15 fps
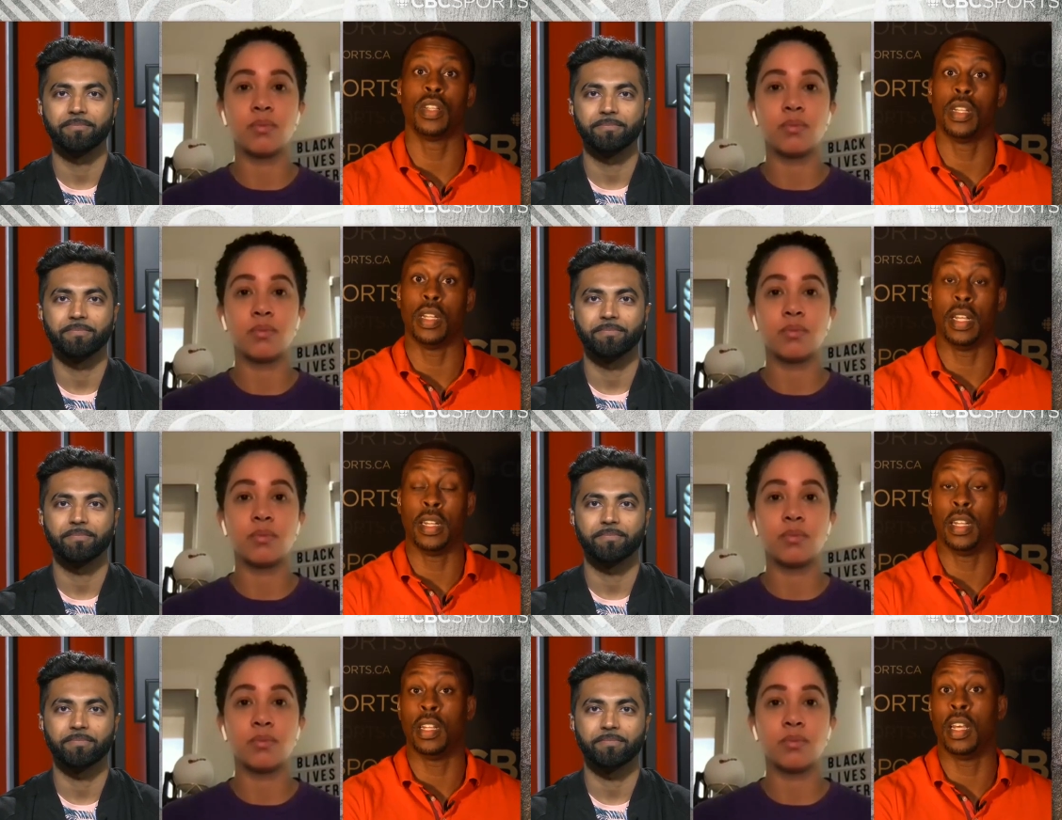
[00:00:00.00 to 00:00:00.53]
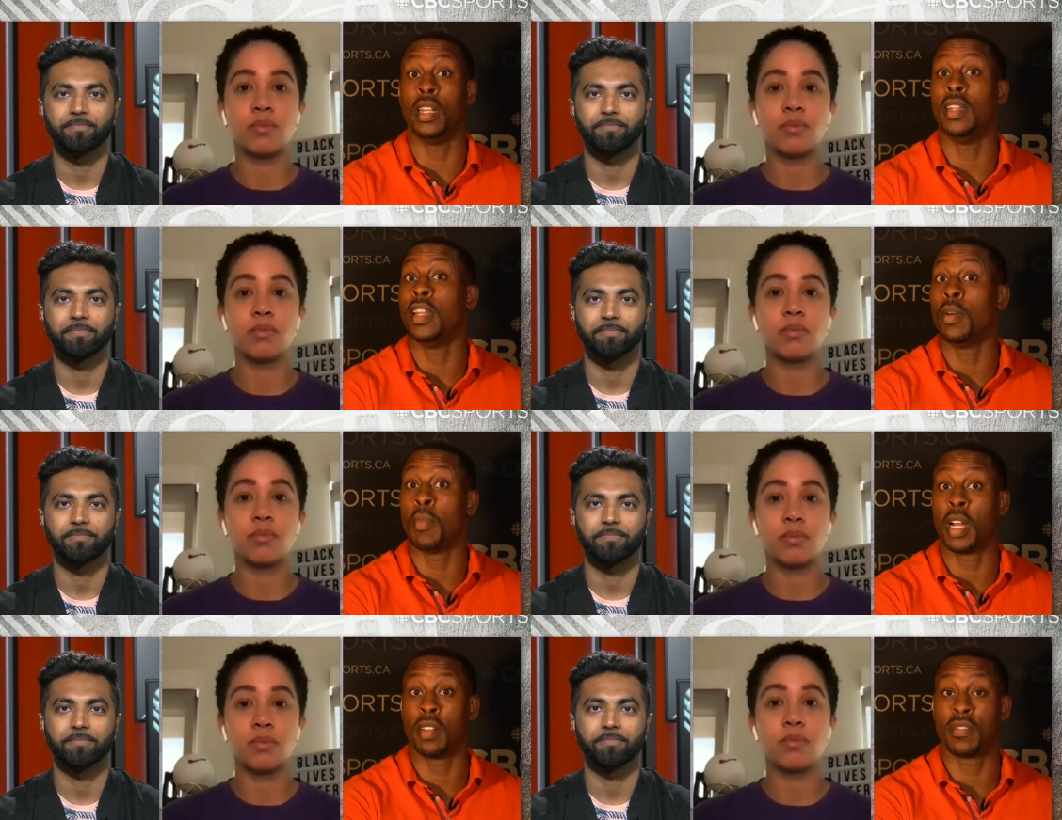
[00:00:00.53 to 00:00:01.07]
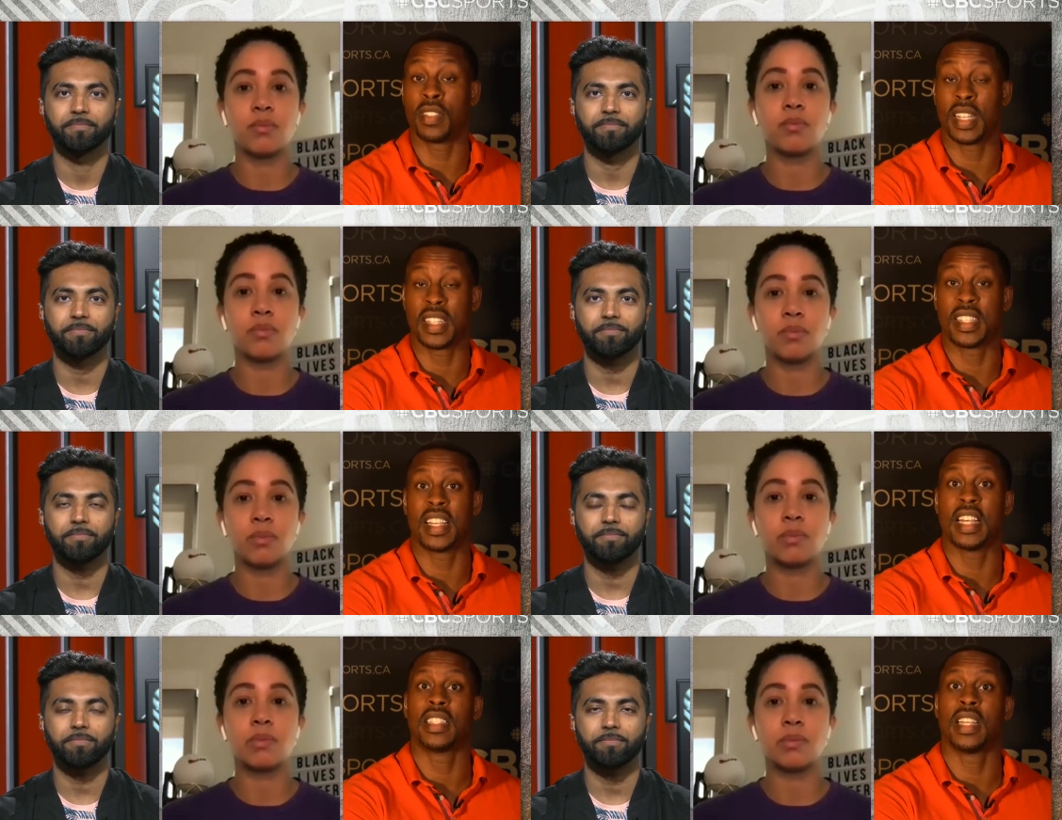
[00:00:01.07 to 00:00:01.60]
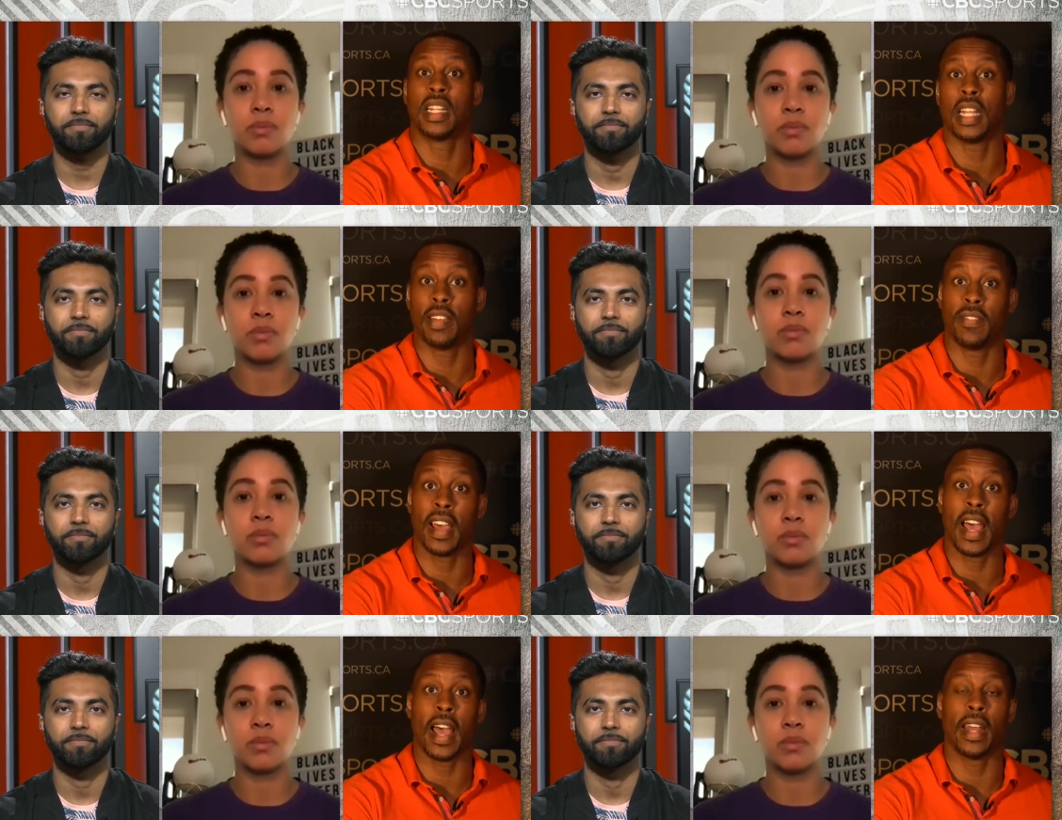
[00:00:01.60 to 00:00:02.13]
Speaker 1: in, in, in the amount of success that
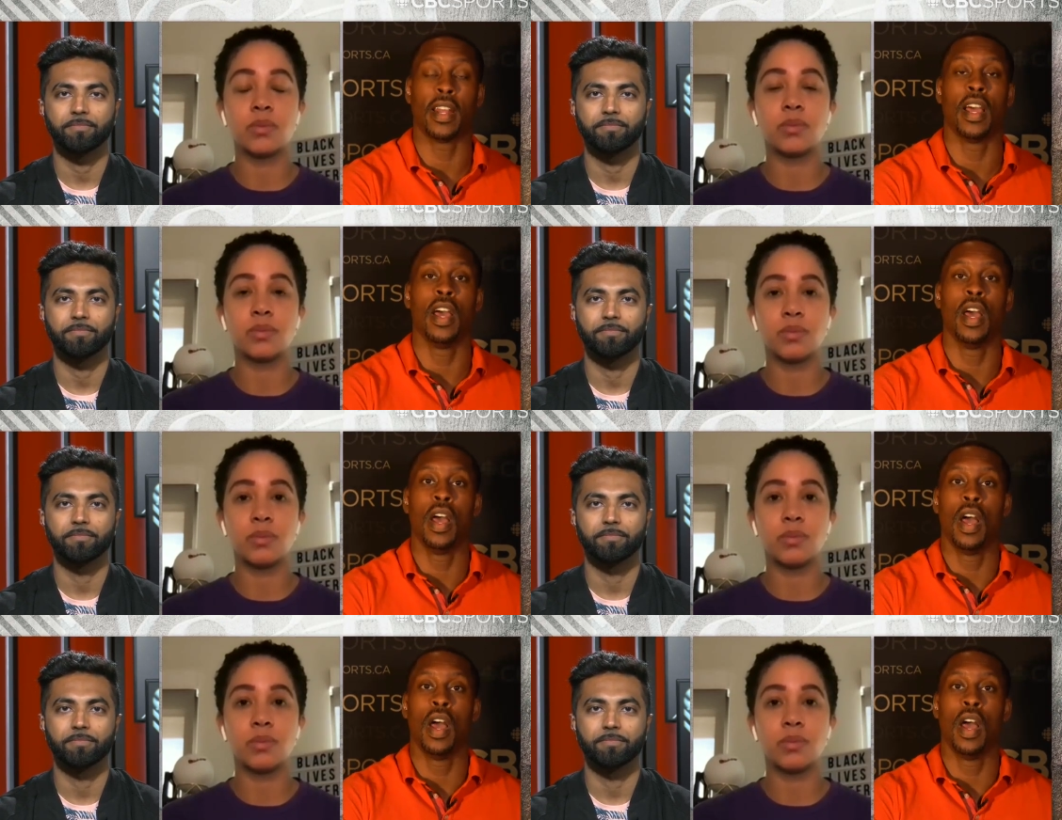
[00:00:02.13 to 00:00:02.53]
they've had.